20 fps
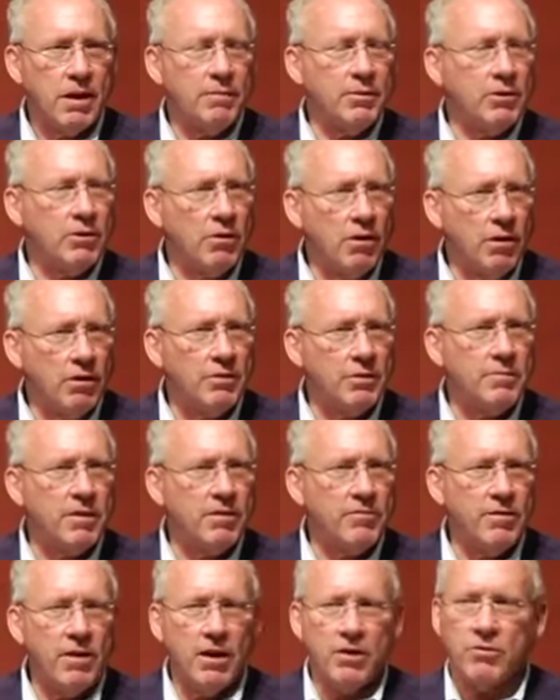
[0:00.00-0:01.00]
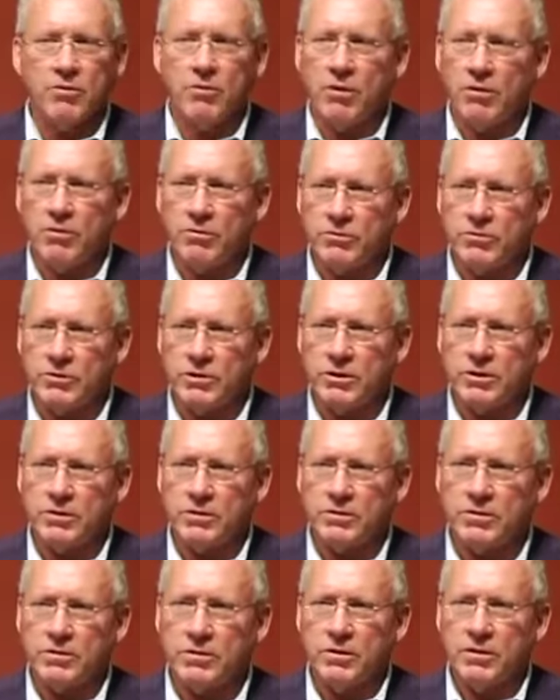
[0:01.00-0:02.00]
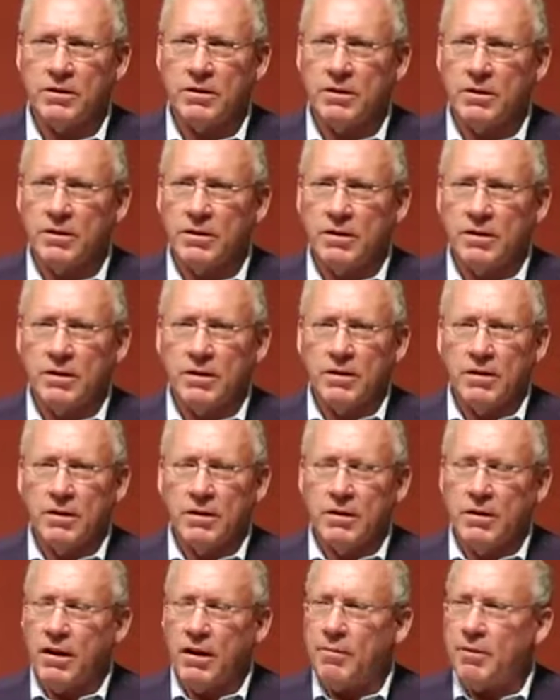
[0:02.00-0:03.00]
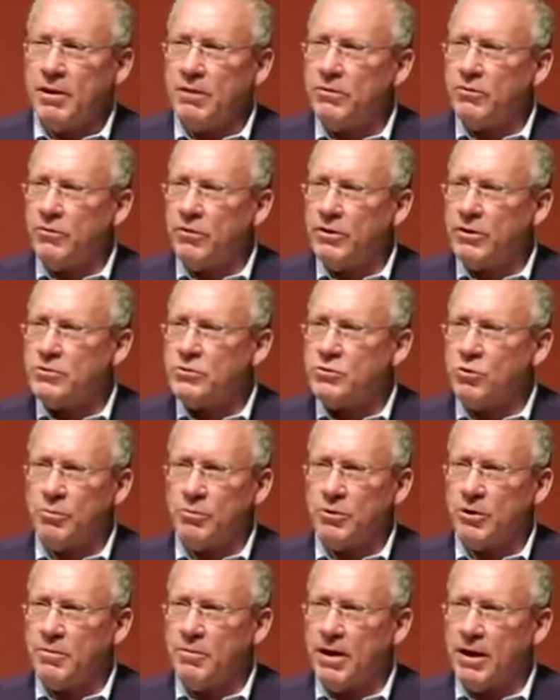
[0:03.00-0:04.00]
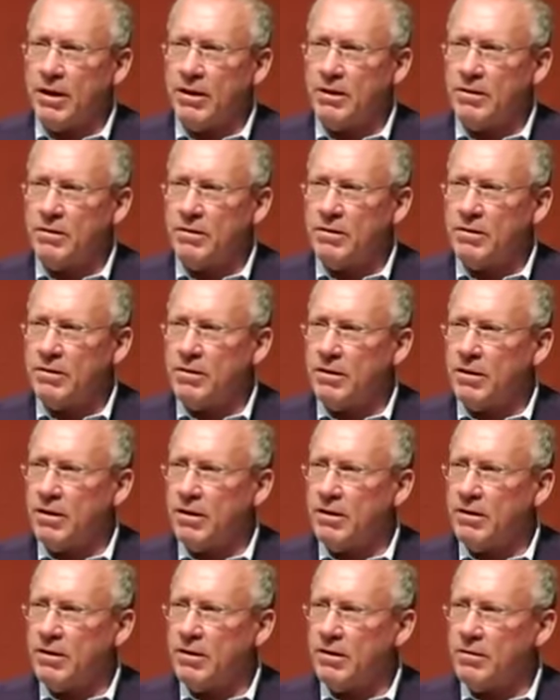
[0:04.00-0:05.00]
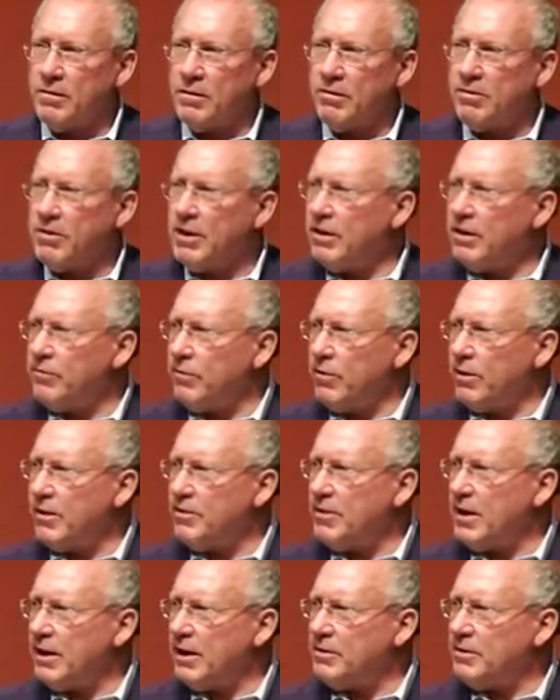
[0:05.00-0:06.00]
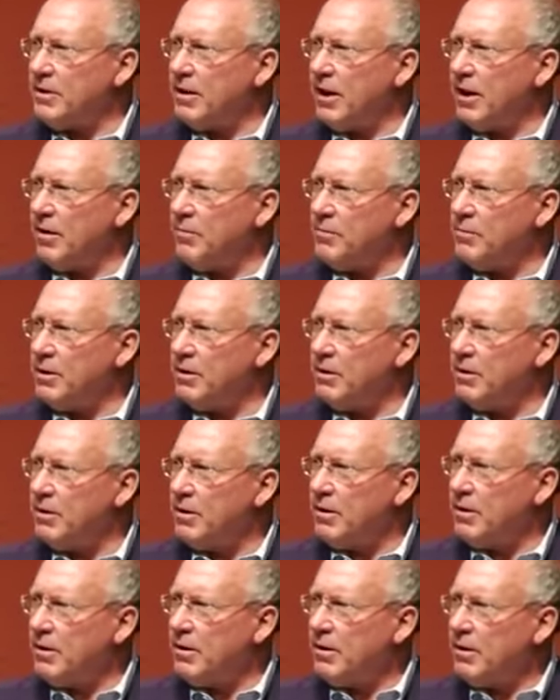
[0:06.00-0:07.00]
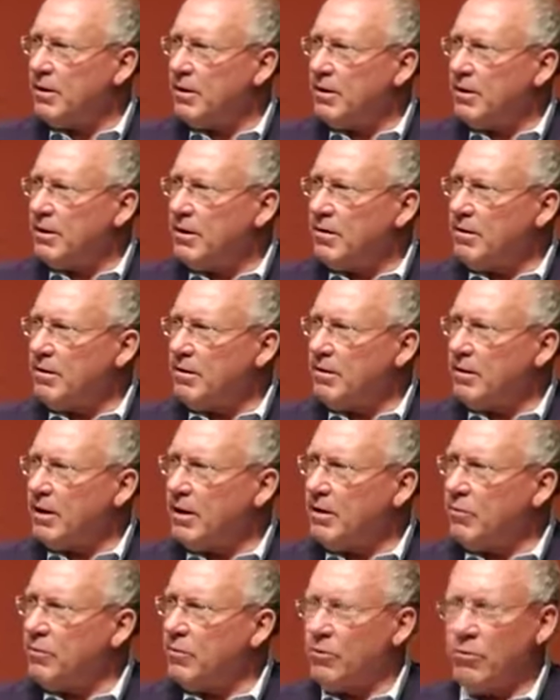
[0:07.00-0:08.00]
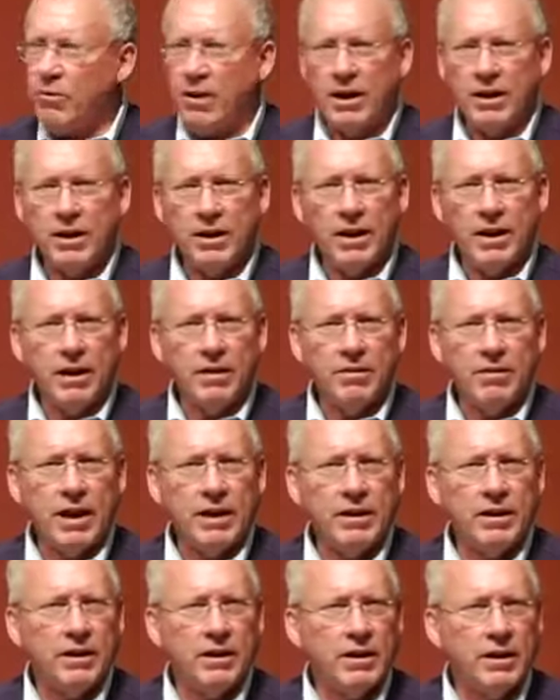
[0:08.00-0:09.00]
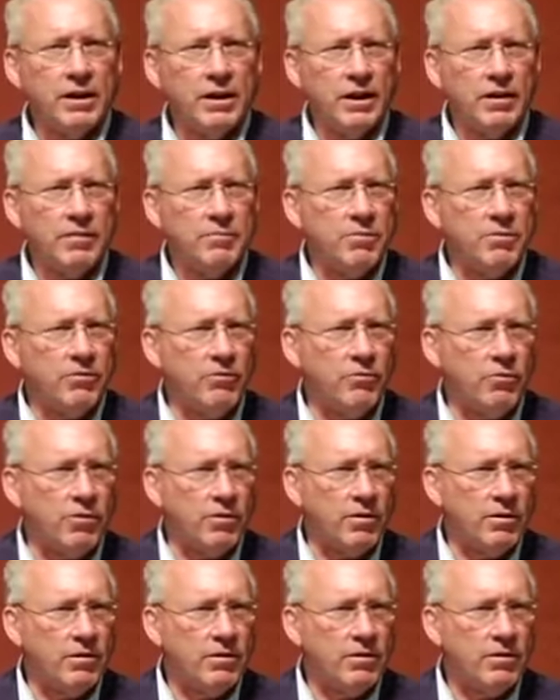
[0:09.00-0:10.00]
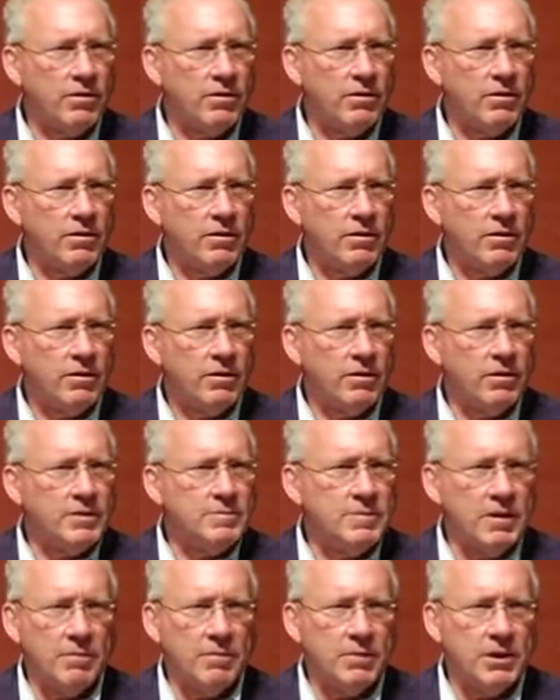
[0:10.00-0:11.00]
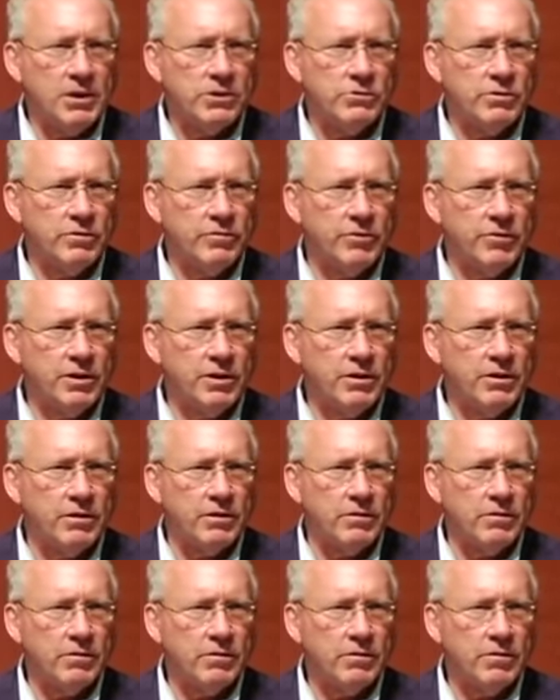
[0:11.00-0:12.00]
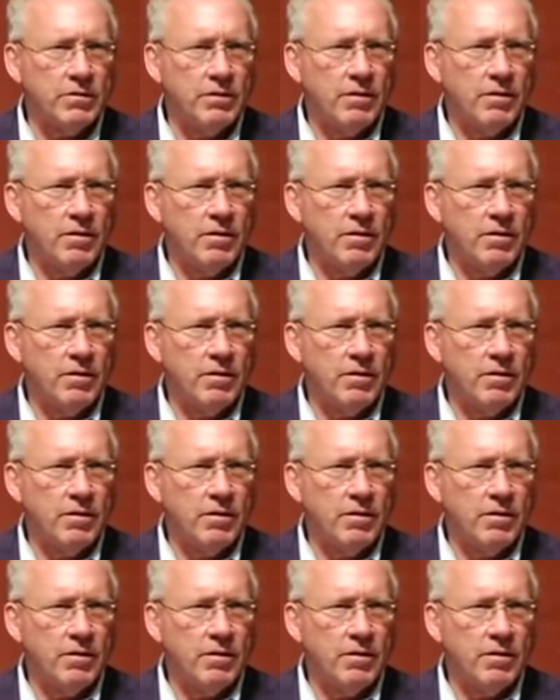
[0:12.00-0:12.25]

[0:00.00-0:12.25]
I've been calling Him my Father all those years. I mean, he was very sobered about it and thankful at that time, but kind of, why didn't that didn't connect before? Now, he's been in ministry for years,